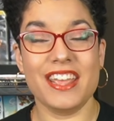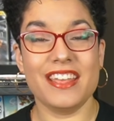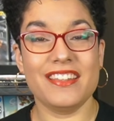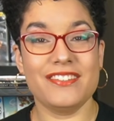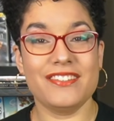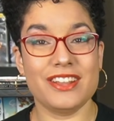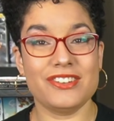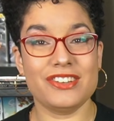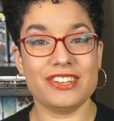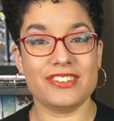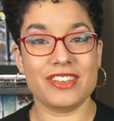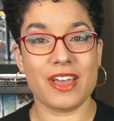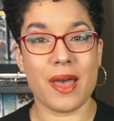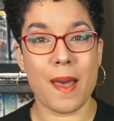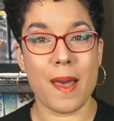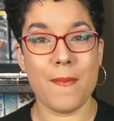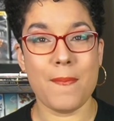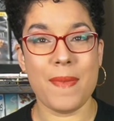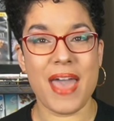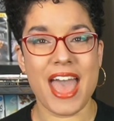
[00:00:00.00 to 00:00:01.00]
such as
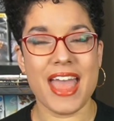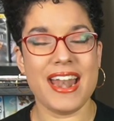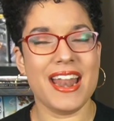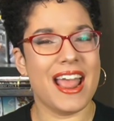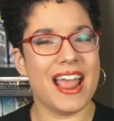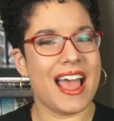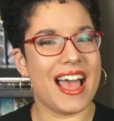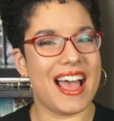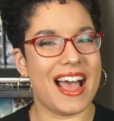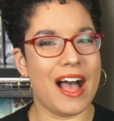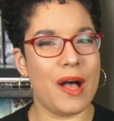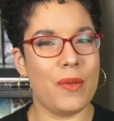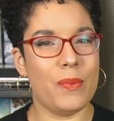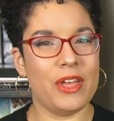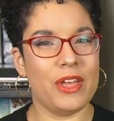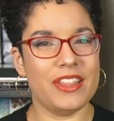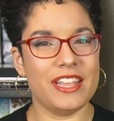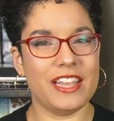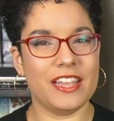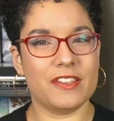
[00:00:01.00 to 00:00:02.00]
combat, how
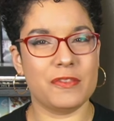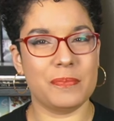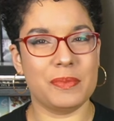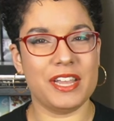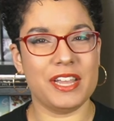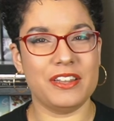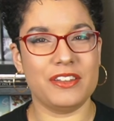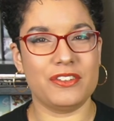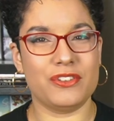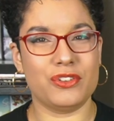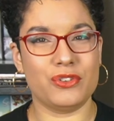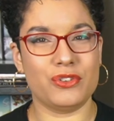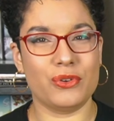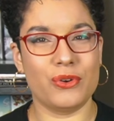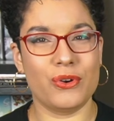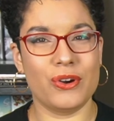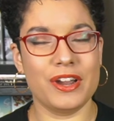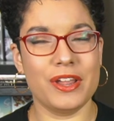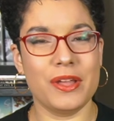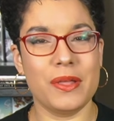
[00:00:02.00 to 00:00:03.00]
well they explain the
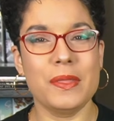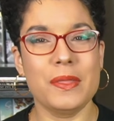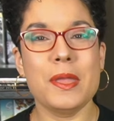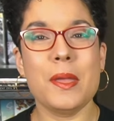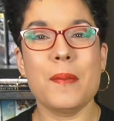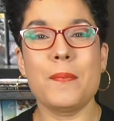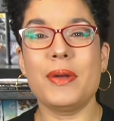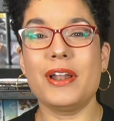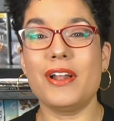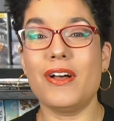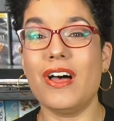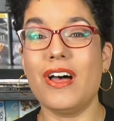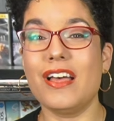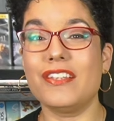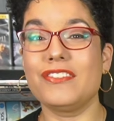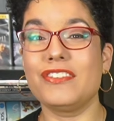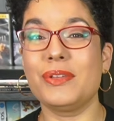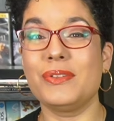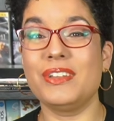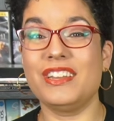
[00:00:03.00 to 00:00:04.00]
tutorial, but
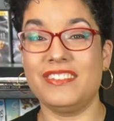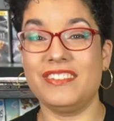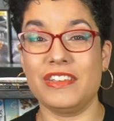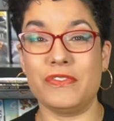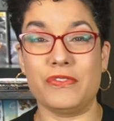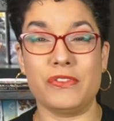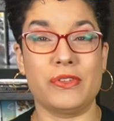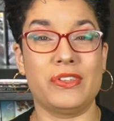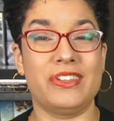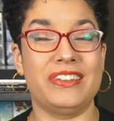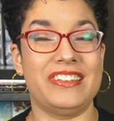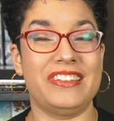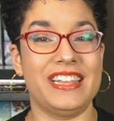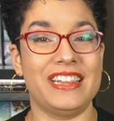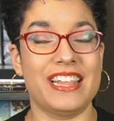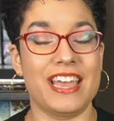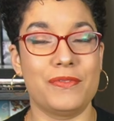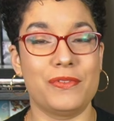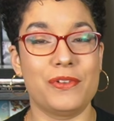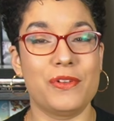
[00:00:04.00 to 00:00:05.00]
also the difficulty
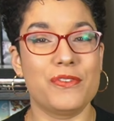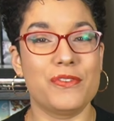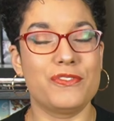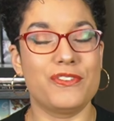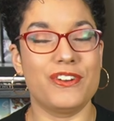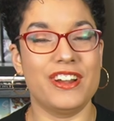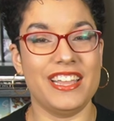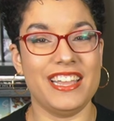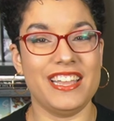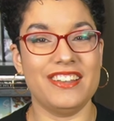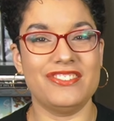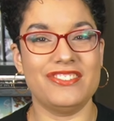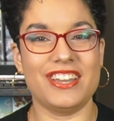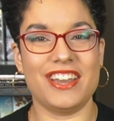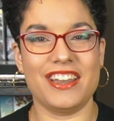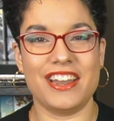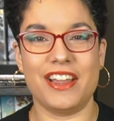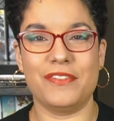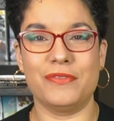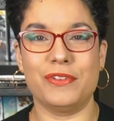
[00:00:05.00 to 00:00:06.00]
level for each
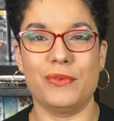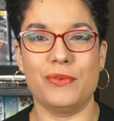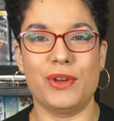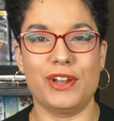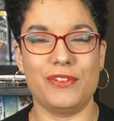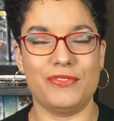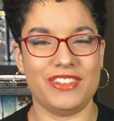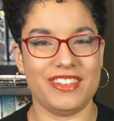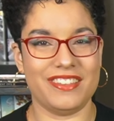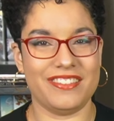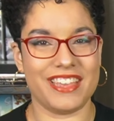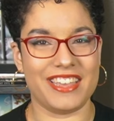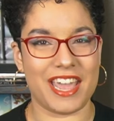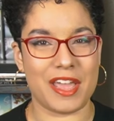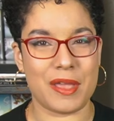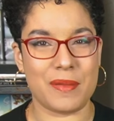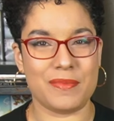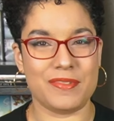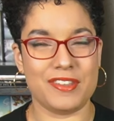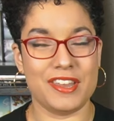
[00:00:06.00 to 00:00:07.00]
and every one of these
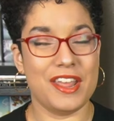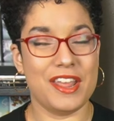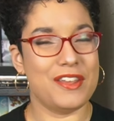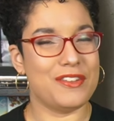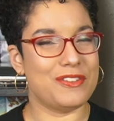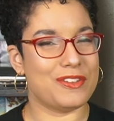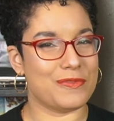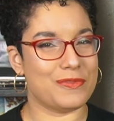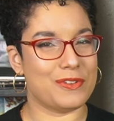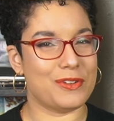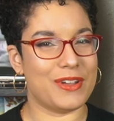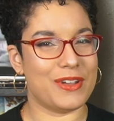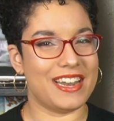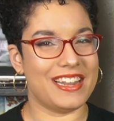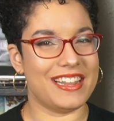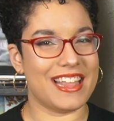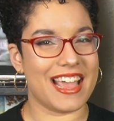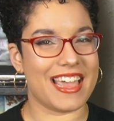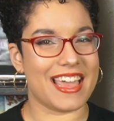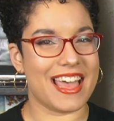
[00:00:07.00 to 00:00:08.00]
games. So if you're
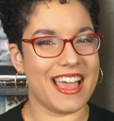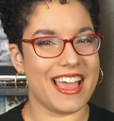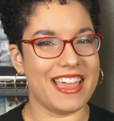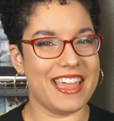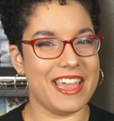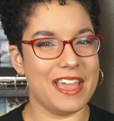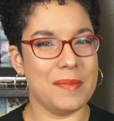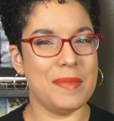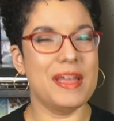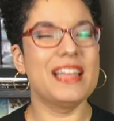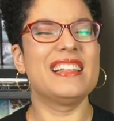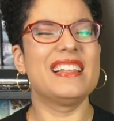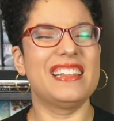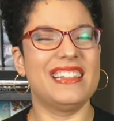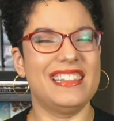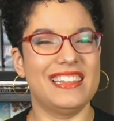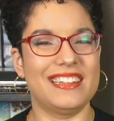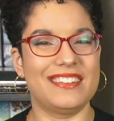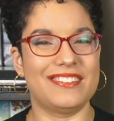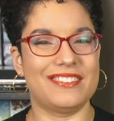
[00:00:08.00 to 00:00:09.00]
ready like I am,
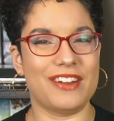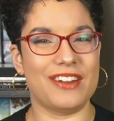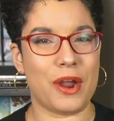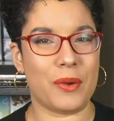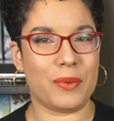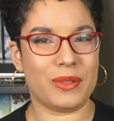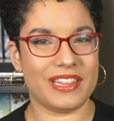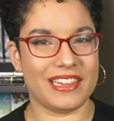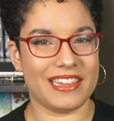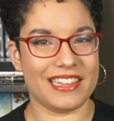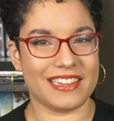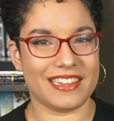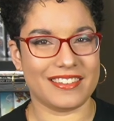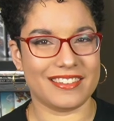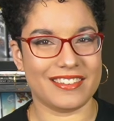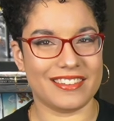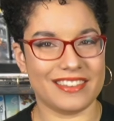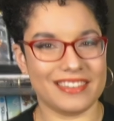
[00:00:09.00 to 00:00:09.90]
let's start with the list.